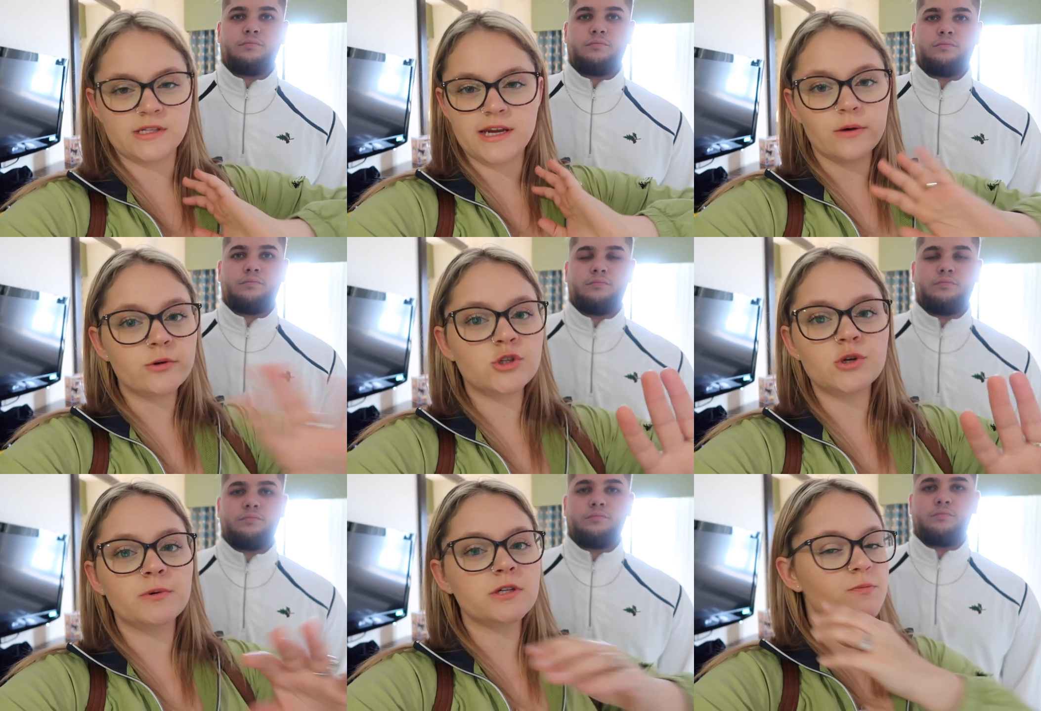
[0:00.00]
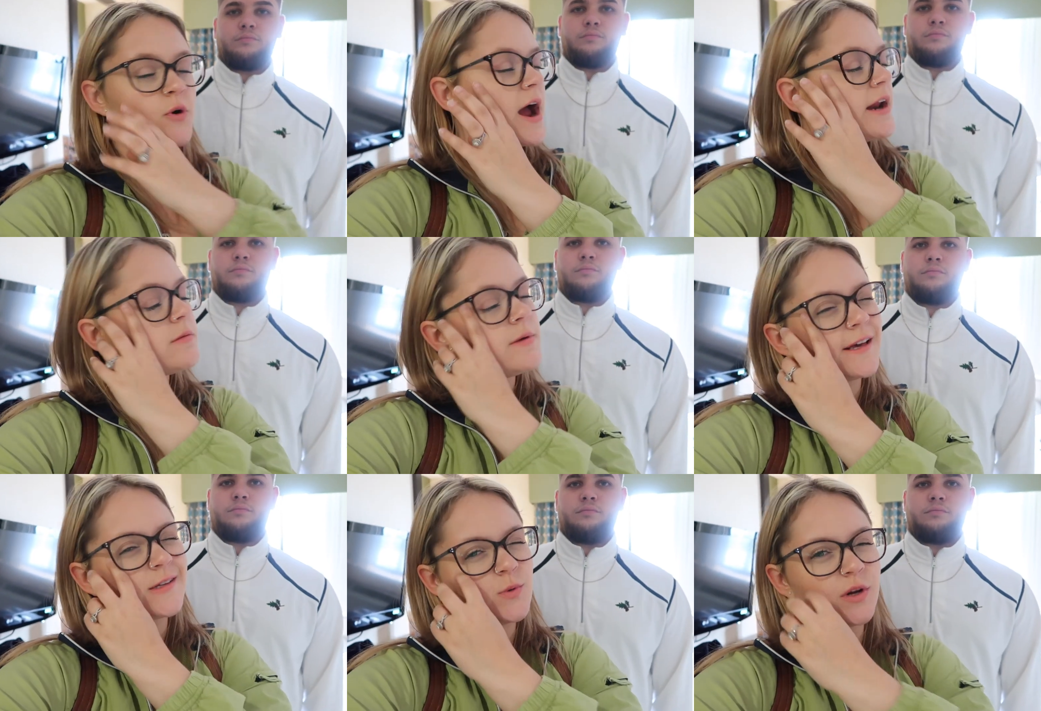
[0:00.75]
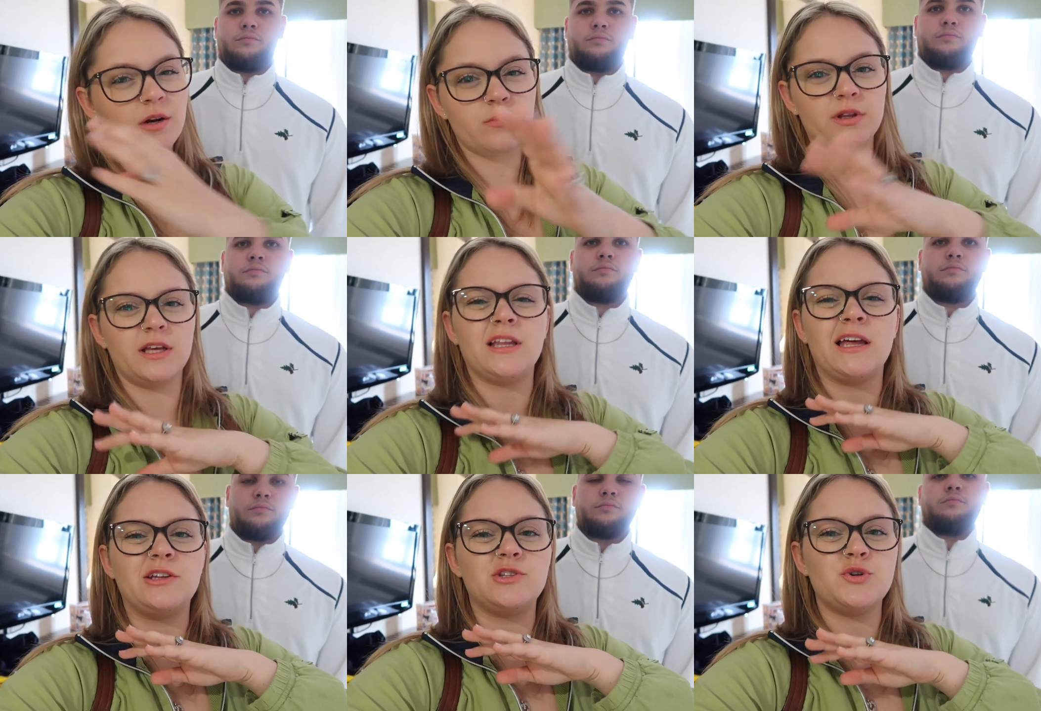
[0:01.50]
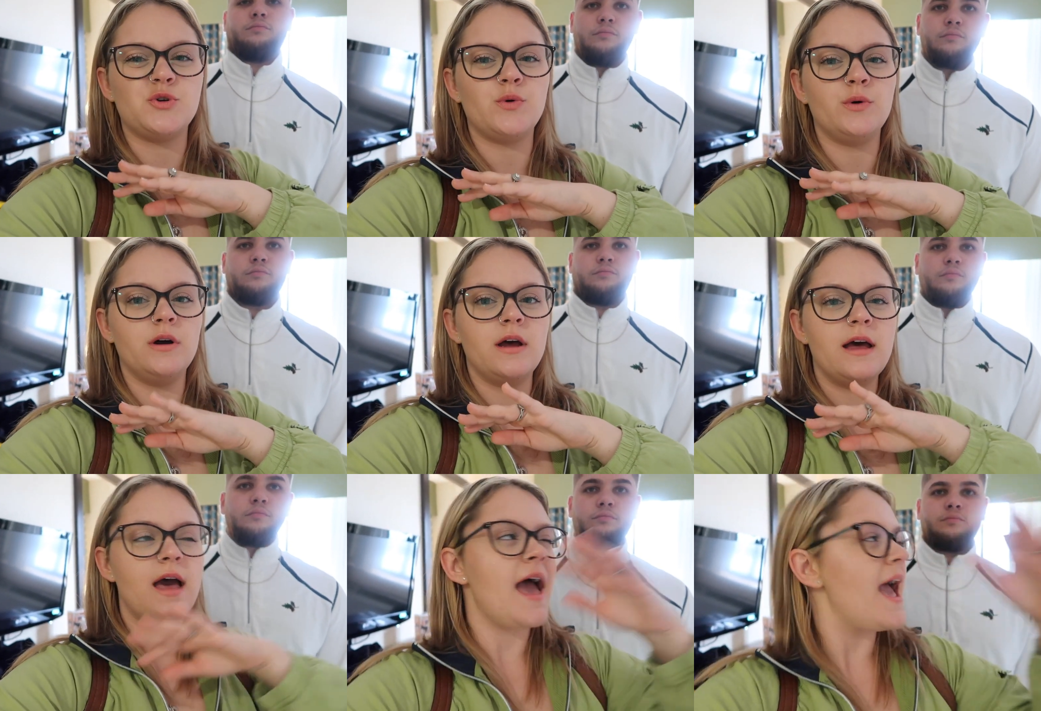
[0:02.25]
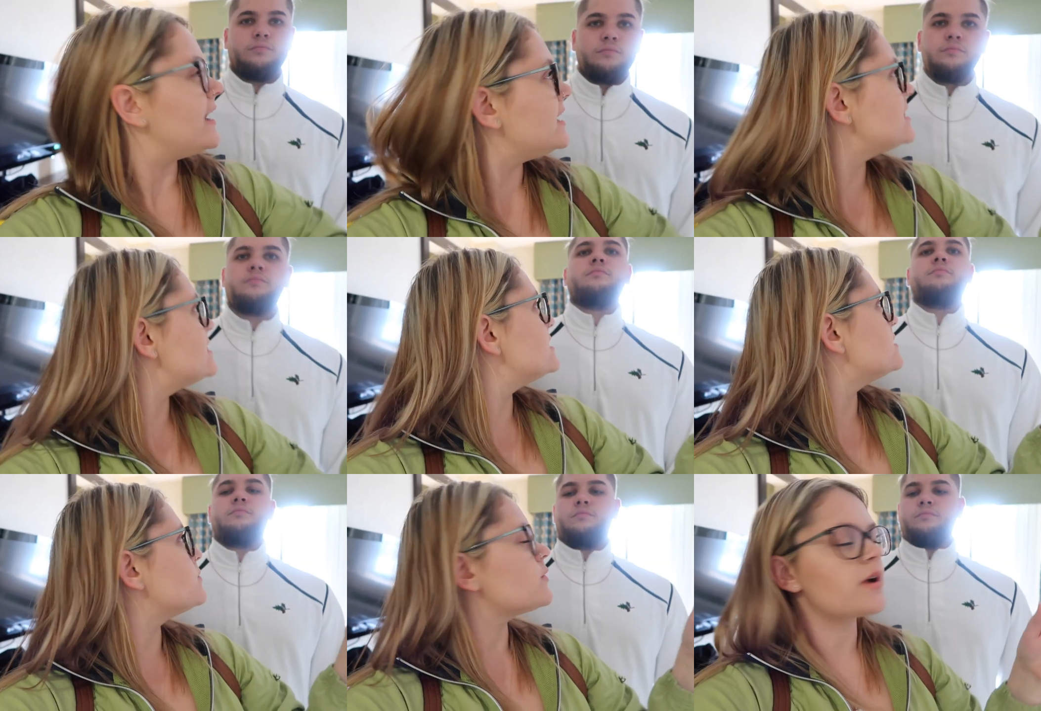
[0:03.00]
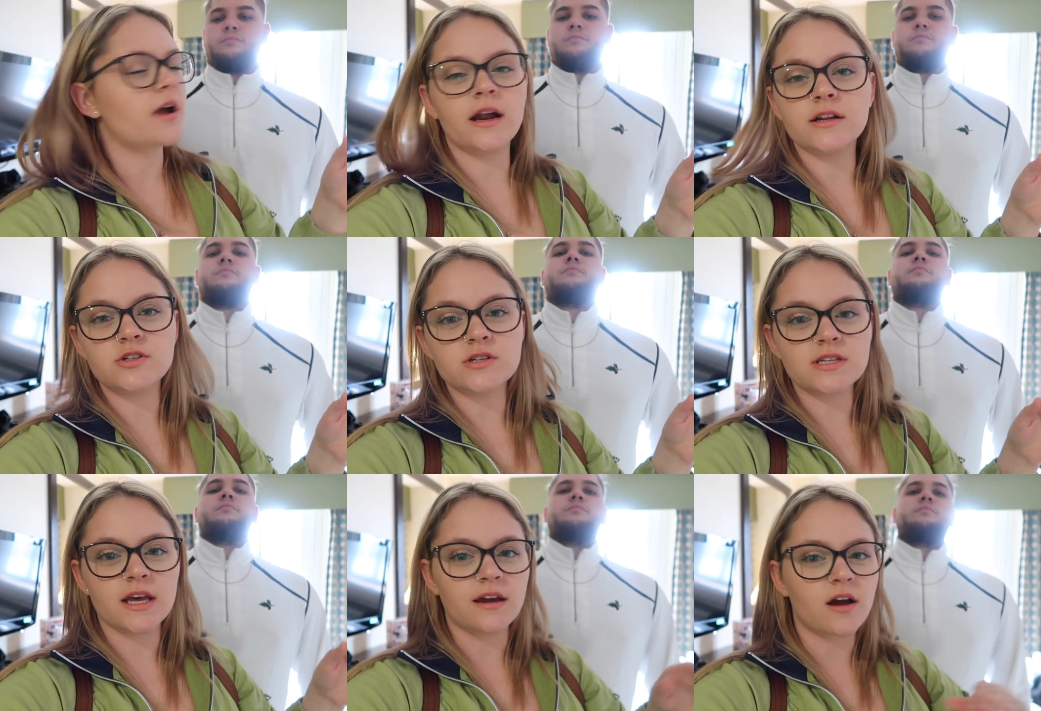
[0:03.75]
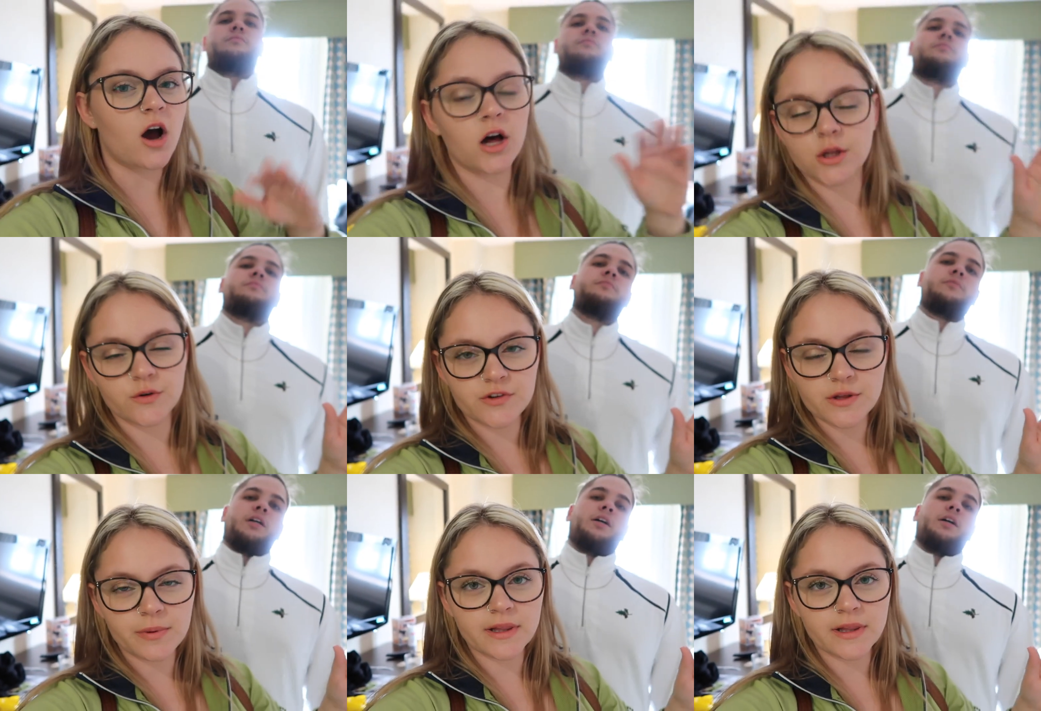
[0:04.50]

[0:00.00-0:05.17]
Speaker 1: Today was super sporadic because we didn't really like do anything. We were kind of just like all over the